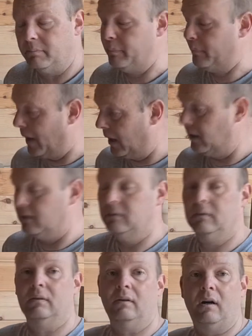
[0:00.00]
but
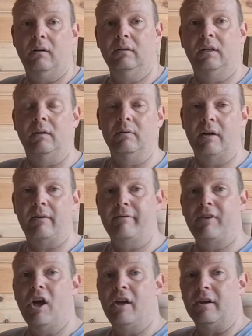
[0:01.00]
you know that I've
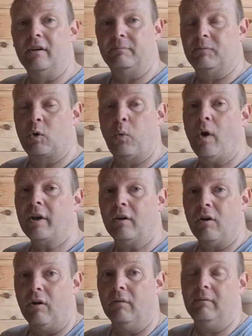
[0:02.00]
learned quite a
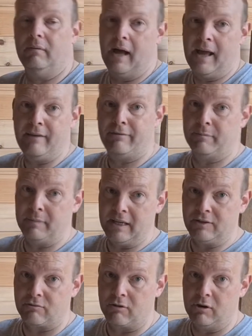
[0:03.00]
lot from
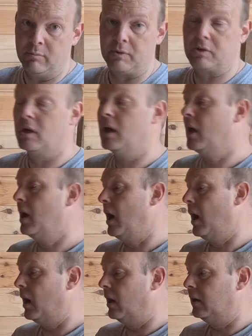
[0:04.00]
these groups.
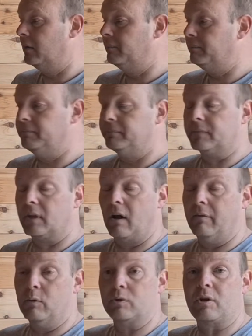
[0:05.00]
I've
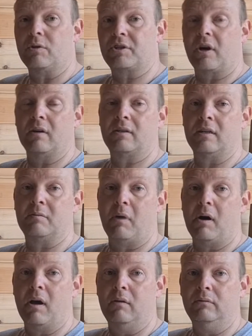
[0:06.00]
also started
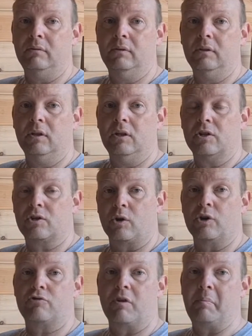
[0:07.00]
my own
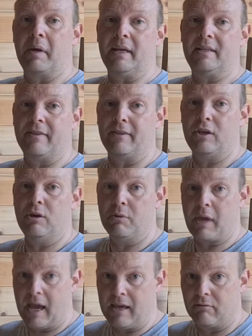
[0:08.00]
solitary bees in the
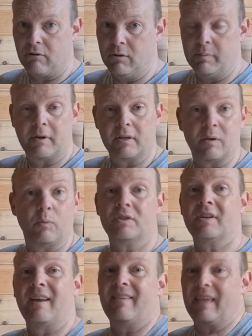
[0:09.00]
UK group because there
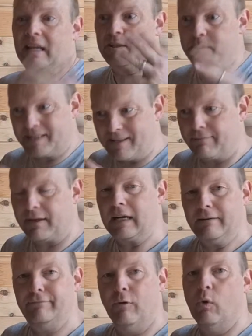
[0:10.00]
wasn't anything
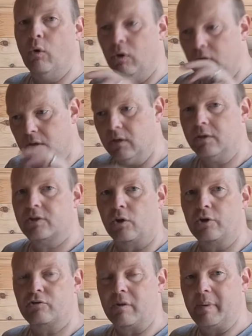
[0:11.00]
specifically for
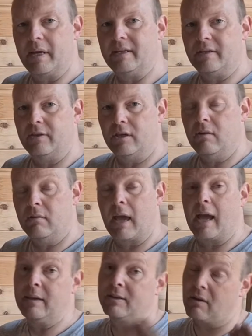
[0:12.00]
solitary bees in the
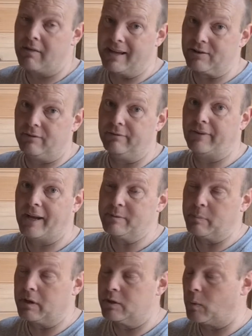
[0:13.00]
UK, so that's on
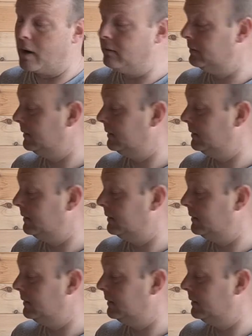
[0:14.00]
Facebook as well.